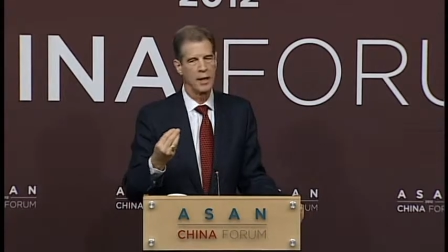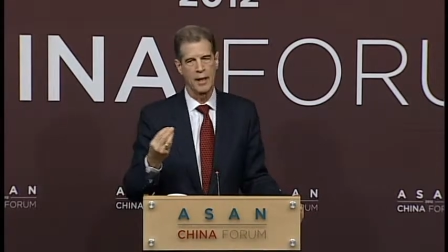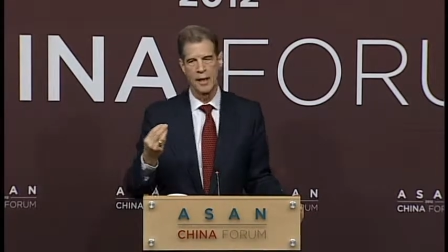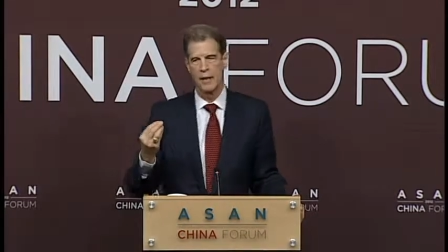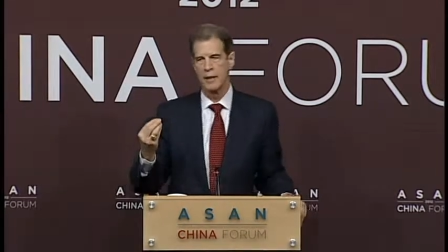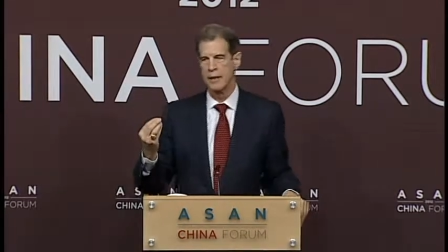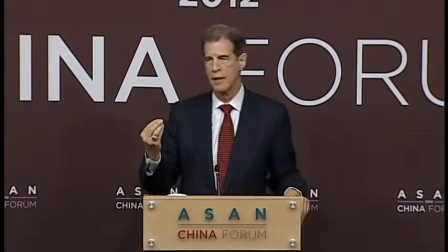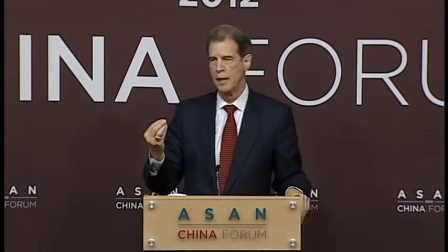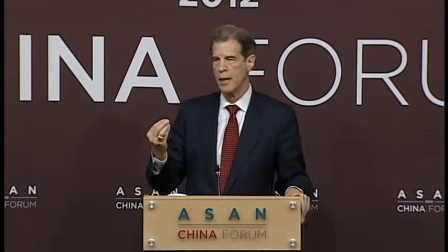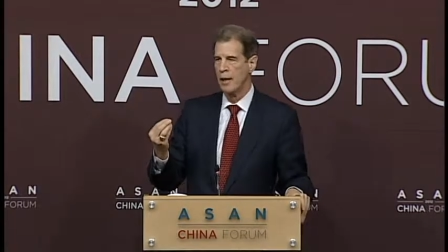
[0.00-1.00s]
And
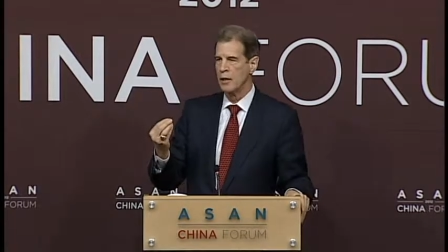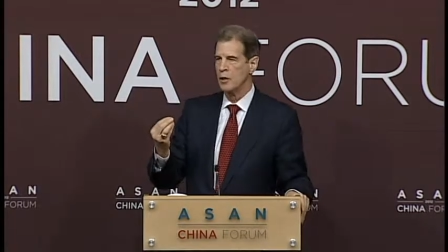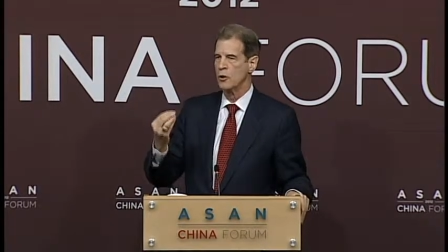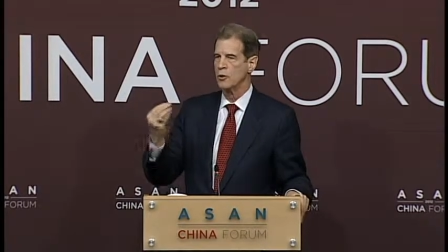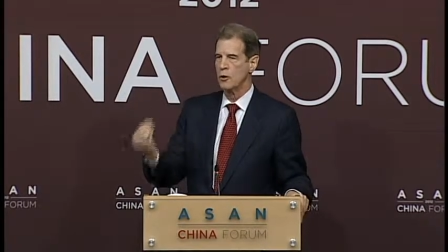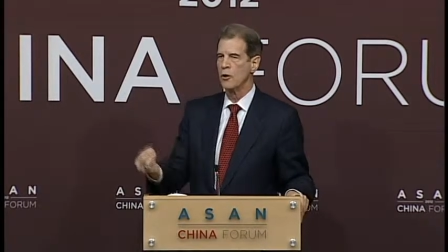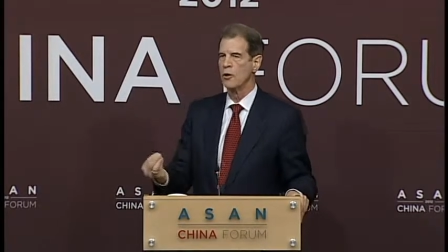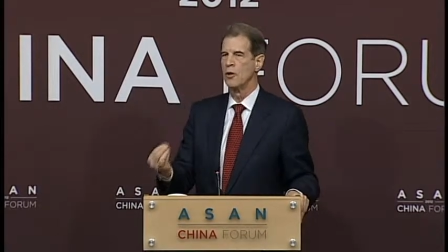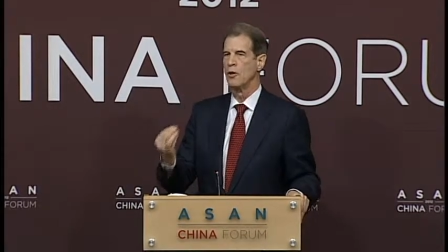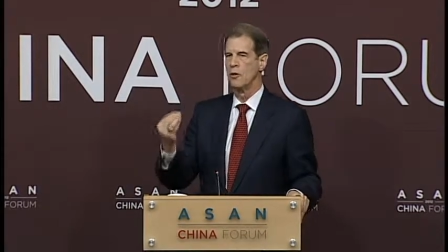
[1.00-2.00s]

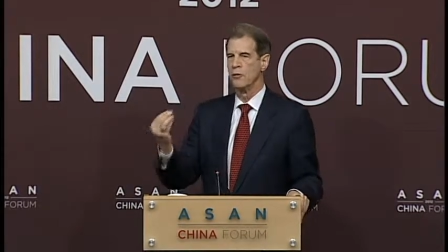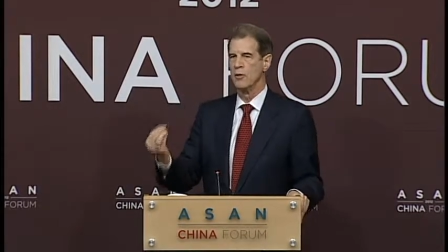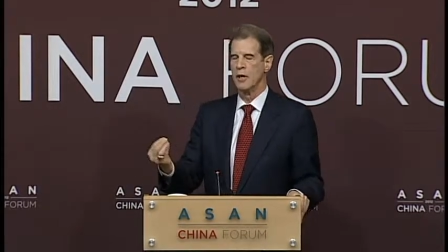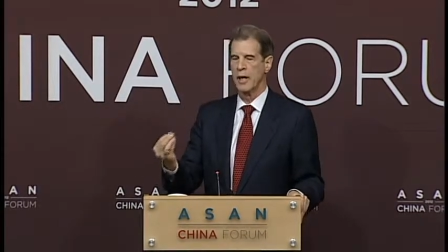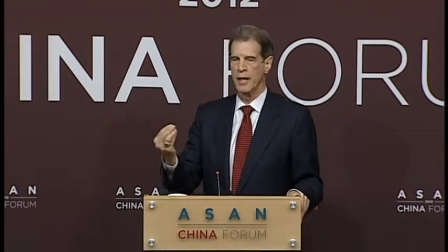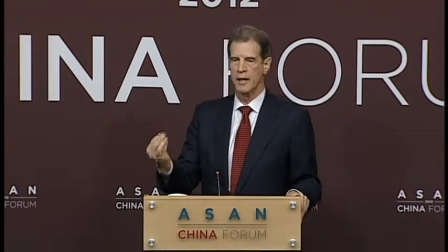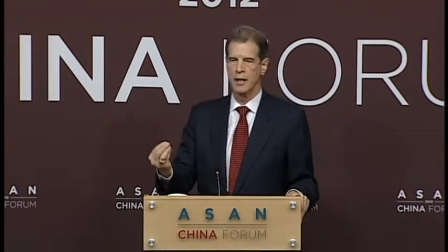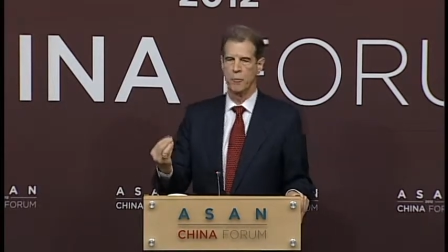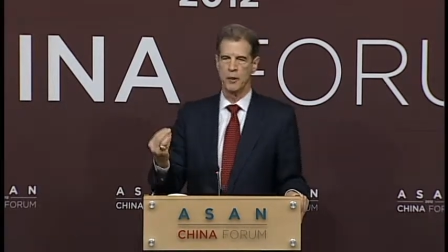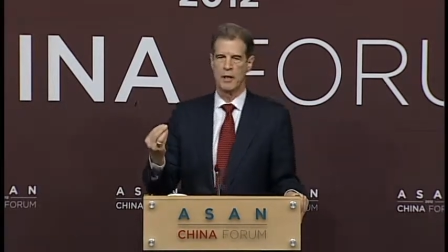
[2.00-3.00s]
control over
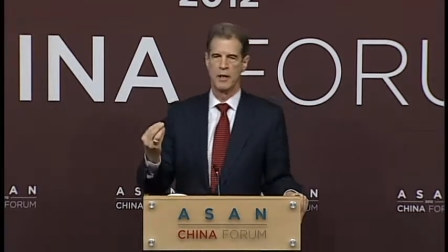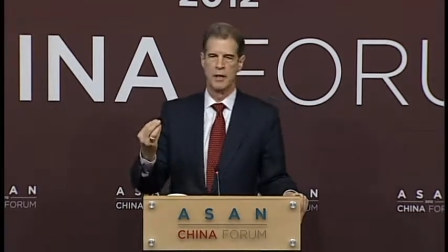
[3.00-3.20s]
economic